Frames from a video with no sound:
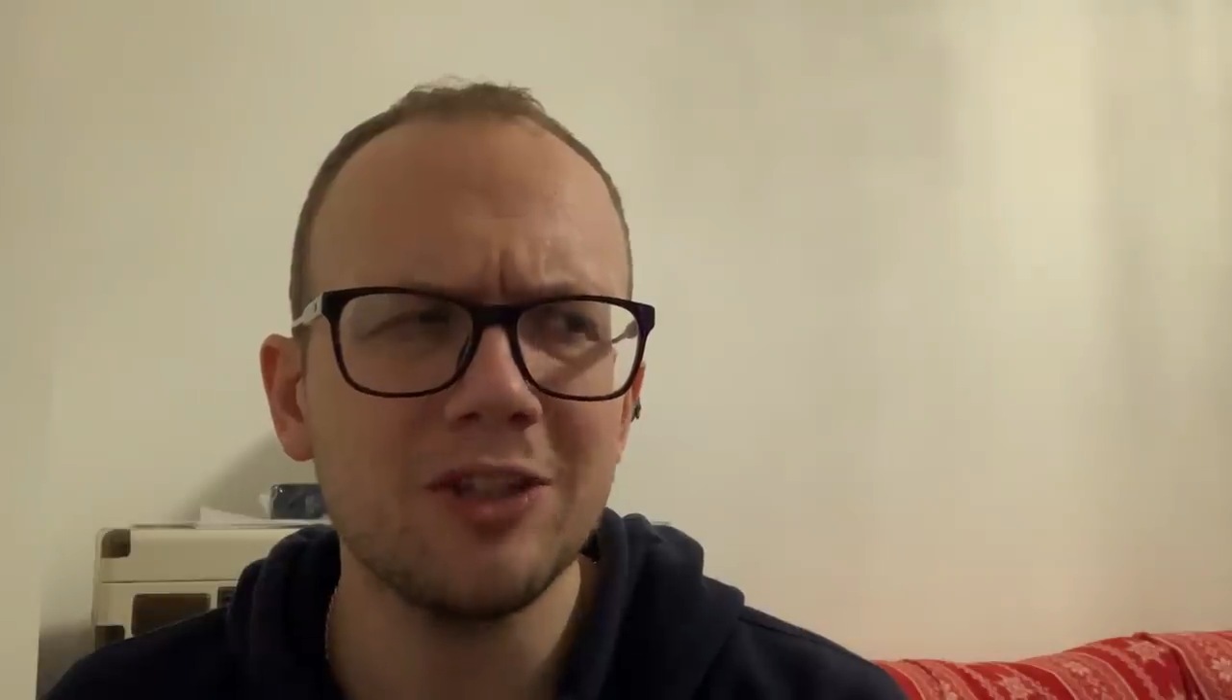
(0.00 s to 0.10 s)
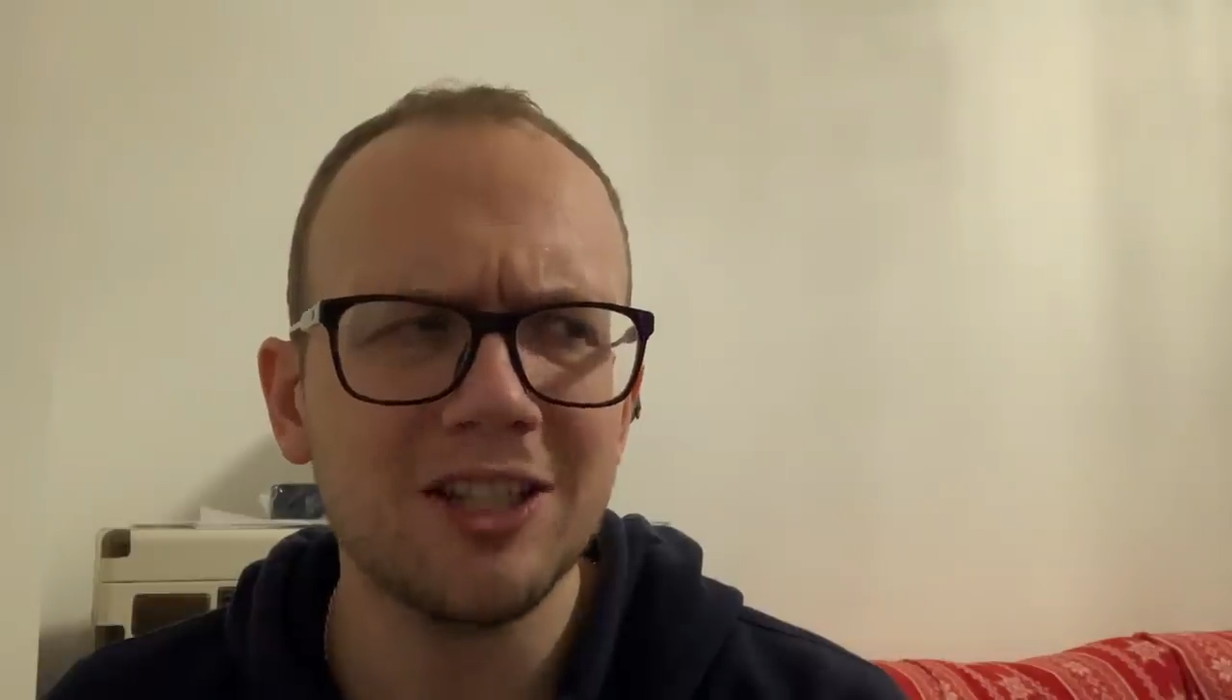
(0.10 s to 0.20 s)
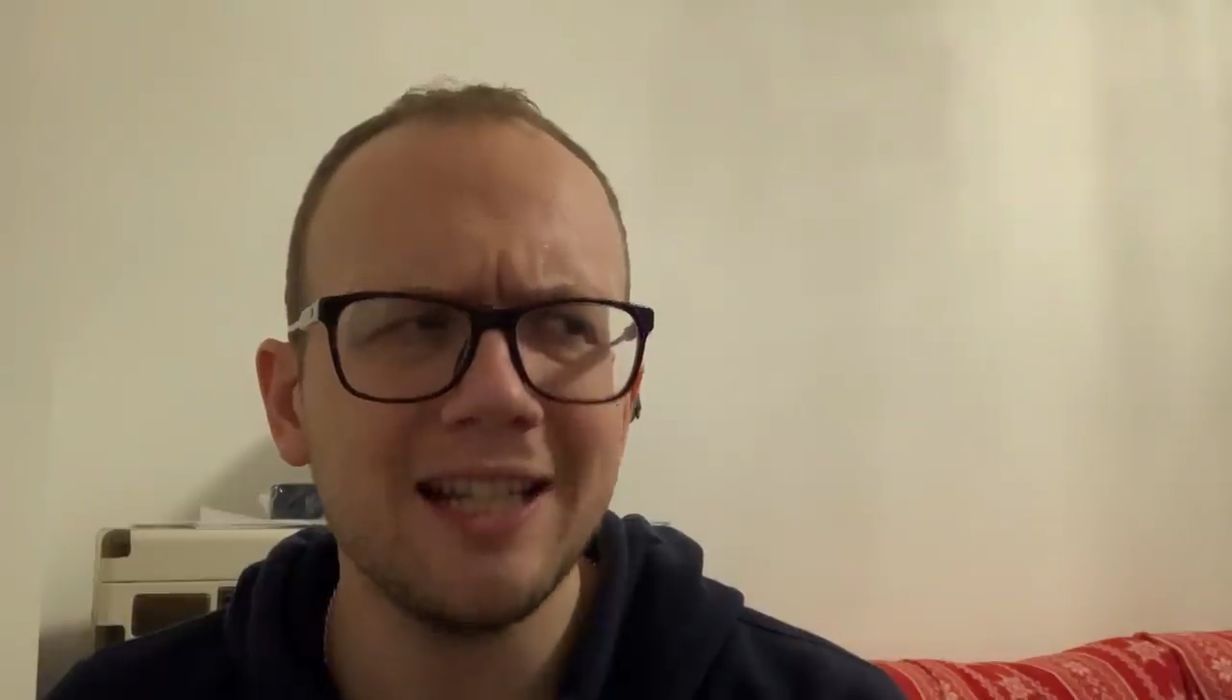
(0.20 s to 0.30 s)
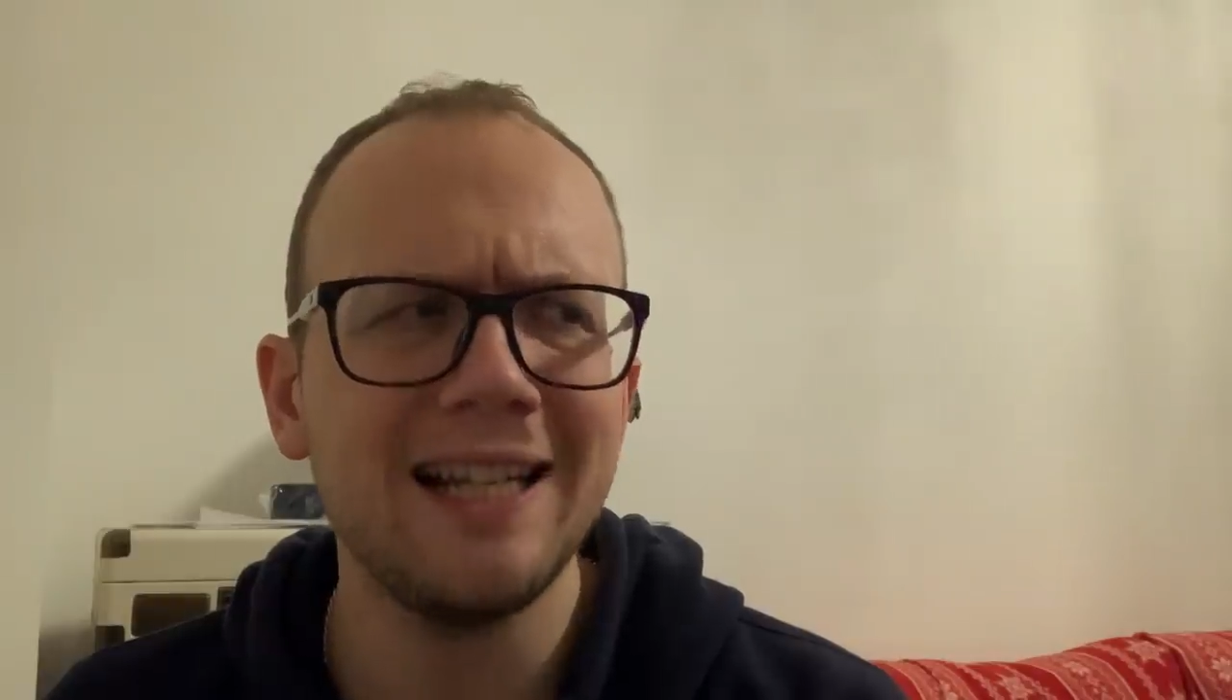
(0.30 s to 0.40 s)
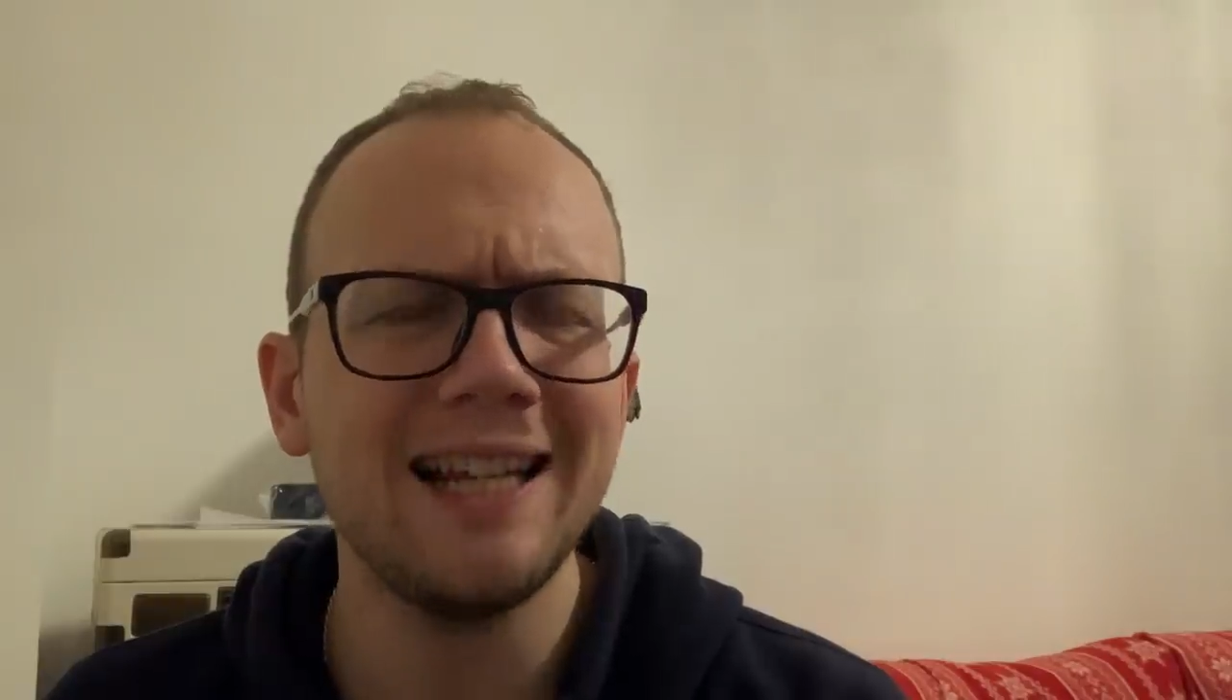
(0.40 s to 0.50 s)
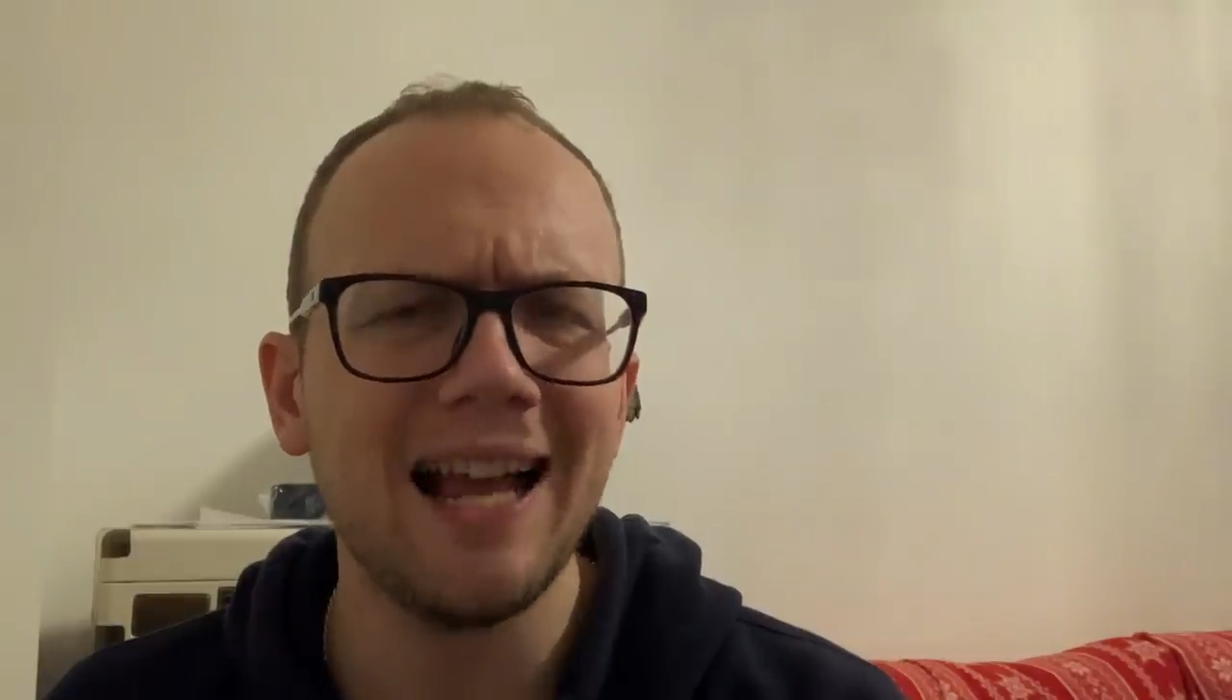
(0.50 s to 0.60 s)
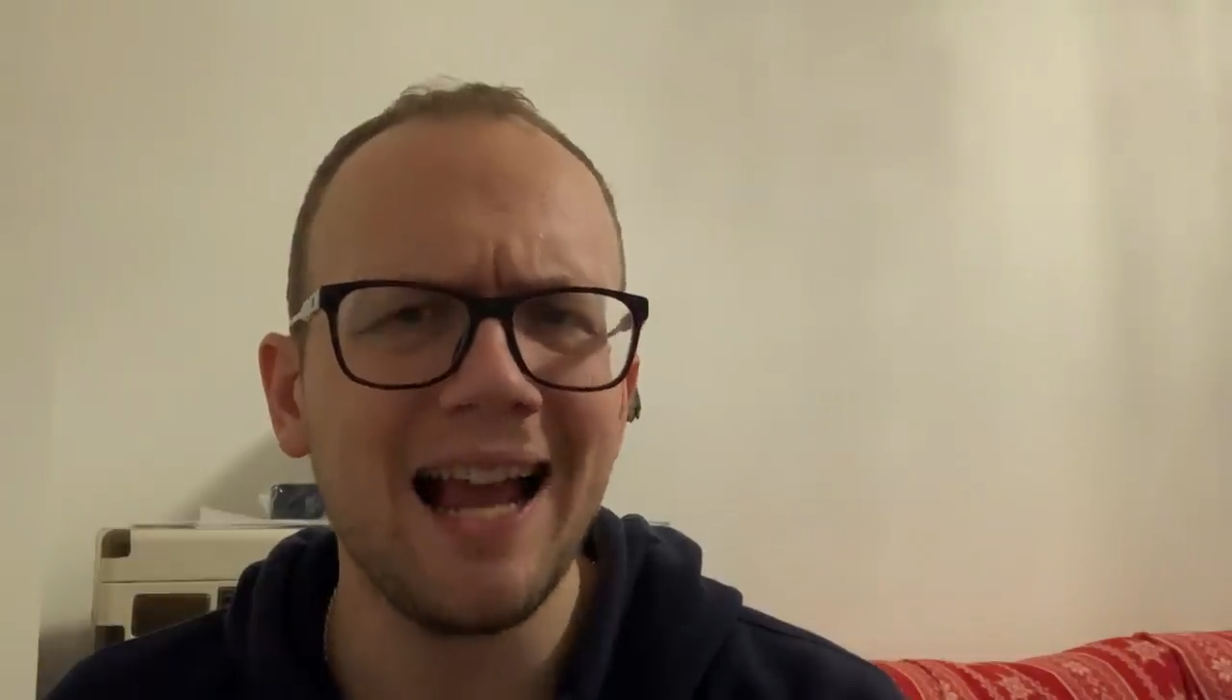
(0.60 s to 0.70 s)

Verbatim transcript: see